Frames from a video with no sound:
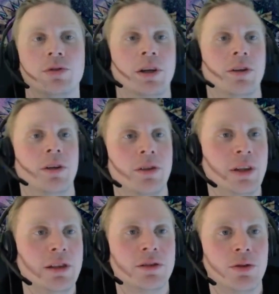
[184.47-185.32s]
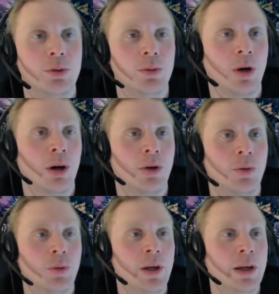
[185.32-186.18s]
And these two are
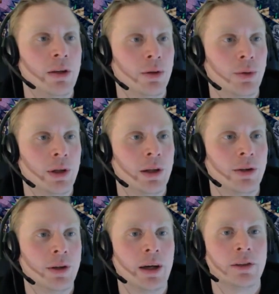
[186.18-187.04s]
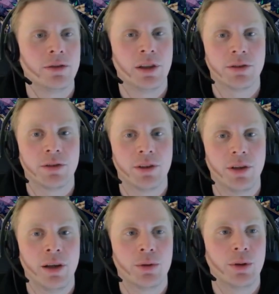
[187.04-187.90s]
really, really nice. Just
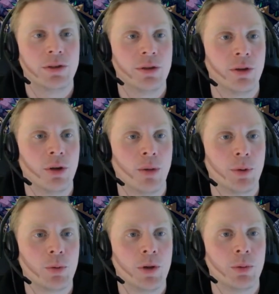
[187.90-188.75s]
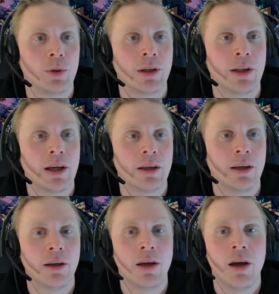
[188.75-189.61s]
increasing the combat width when
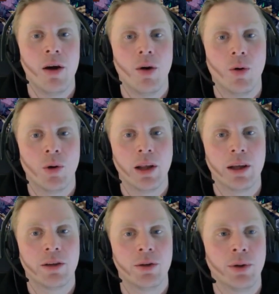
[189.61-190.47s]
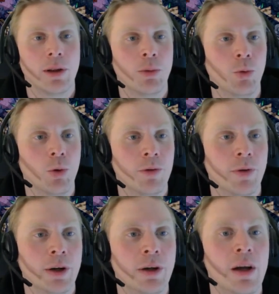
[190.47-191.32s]
attacking, or like guerrilla
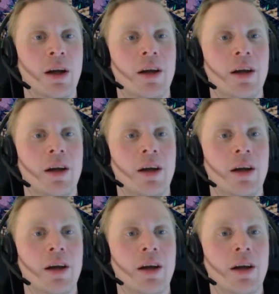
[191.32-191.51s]
warfare,